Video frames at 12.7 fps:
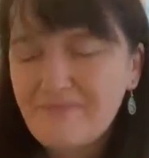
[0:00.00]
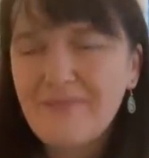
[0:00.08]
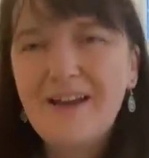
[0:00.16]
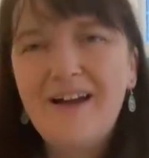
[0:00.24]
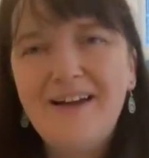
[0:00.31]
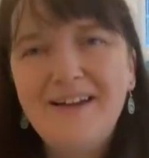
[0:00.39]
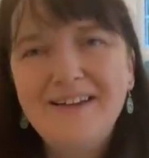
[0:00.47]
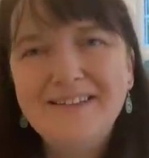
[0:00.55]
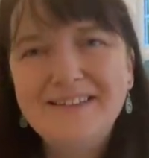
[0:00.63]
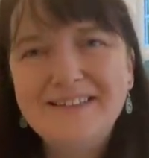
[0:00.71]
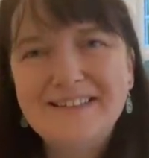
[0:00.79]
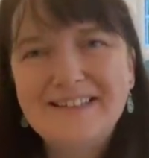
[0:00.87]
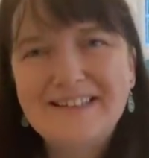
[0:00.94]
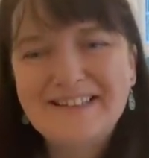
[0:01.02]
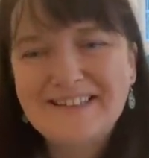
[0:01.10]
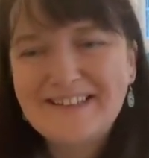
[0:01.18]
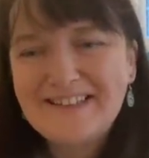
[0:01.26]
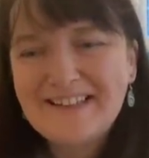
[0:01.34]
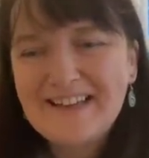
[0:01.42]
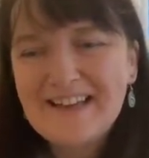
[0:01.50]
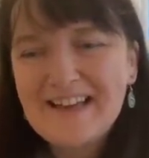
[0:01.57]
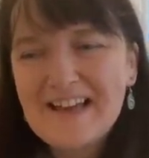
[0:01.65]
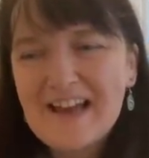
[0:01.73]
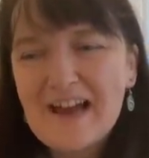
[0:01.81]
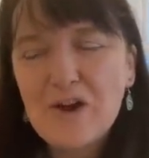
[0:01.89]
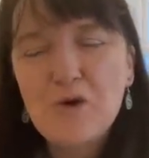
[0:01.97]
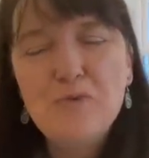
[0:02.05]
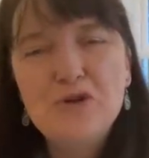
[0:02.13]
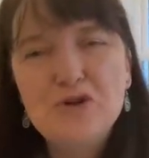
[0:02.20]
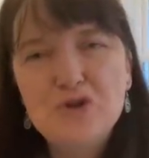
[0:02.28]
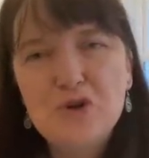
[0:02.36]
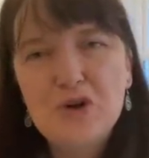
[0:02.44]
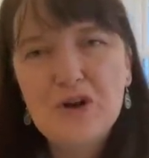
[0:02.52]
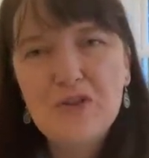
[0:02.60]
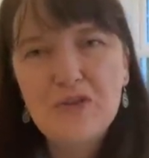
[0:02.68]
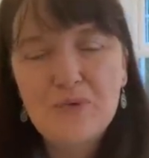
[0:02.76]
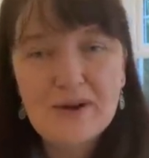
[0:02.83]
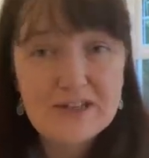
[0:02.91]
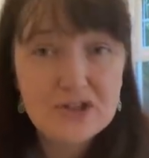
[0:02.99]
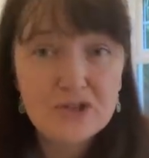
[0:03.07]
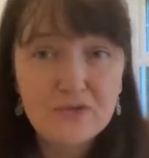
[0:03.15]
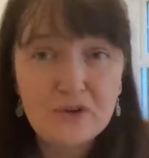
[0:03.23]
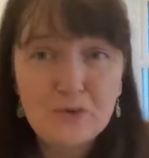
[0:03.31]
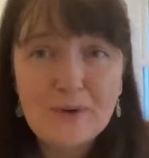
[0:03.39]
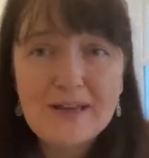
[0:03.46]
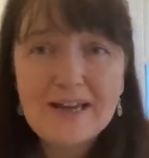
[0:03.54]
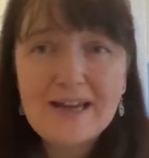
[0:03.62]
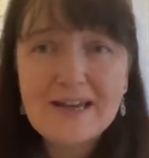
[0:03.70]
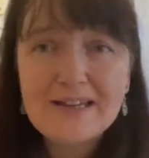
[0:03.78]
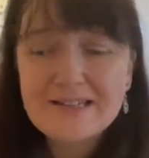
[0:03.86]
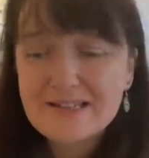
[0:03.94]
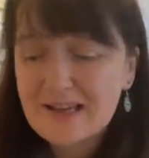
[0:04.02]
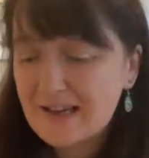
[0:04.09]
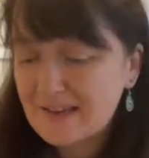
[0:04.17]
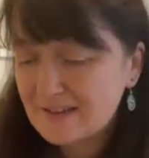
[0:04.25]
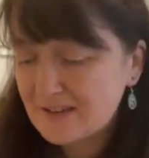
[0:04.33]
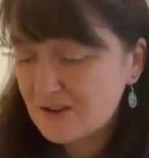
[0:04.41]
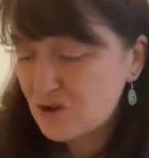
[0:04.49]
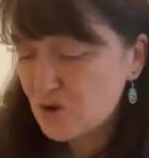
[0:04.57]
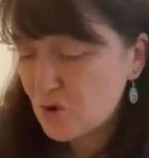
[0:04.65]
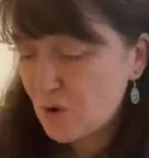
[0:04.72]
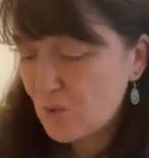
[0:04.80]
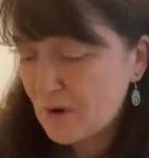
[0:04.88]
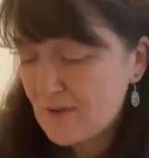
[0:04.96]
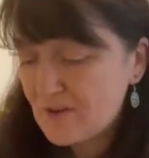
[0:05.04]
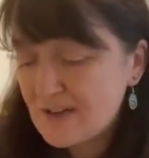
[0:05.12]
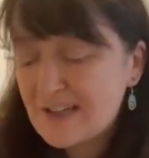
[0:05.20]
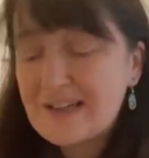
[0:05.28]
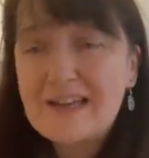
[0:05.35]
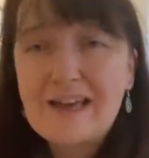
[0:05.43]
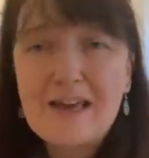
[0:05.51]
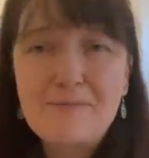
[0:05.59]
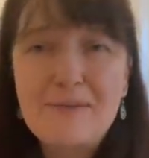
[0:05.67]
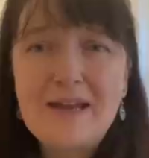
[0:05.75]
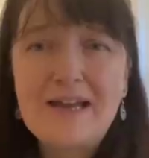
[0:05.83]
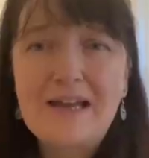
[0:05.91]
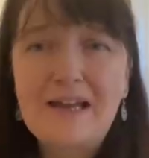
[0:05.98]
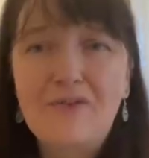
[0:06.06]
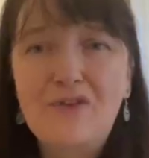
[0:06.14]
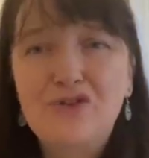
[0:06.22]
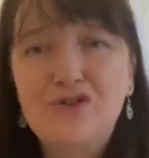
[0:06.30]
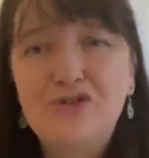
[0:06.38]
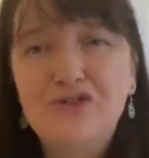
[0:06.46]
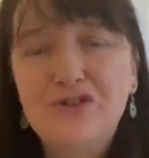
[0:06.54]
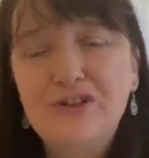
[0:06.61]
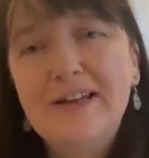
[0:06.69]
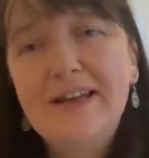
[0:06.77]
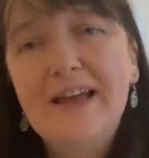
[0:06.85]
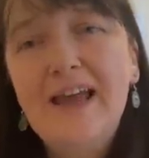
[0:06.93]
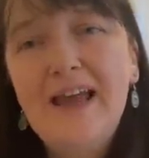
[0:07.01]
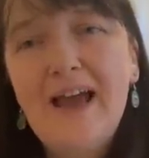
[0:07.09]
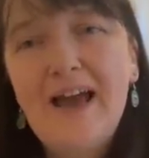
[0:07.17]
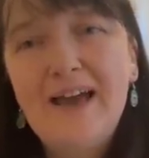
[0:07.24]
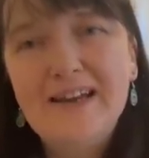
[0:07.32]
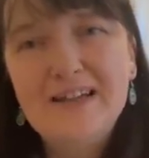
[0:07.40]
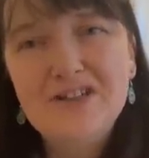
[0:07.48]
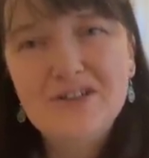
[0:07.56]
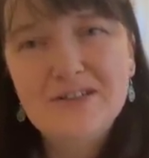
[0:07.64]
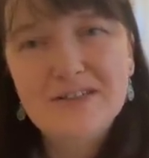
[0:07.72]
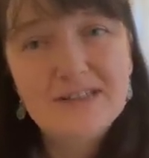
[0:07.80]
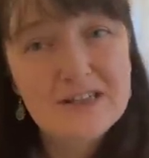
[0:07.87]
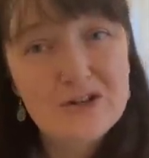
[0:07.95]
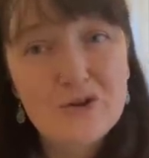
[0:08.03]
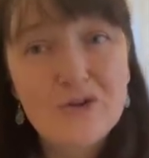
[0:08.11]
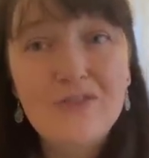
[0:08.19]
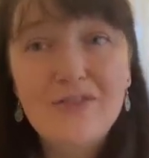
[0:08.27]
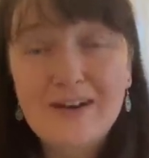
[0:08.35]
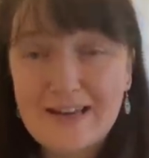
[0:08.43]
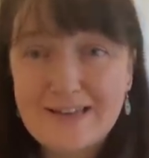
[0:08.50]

And I hope you enjoy the rest of your weekend and enjoy whatever knitting and making that you're doing, and I shall see you the next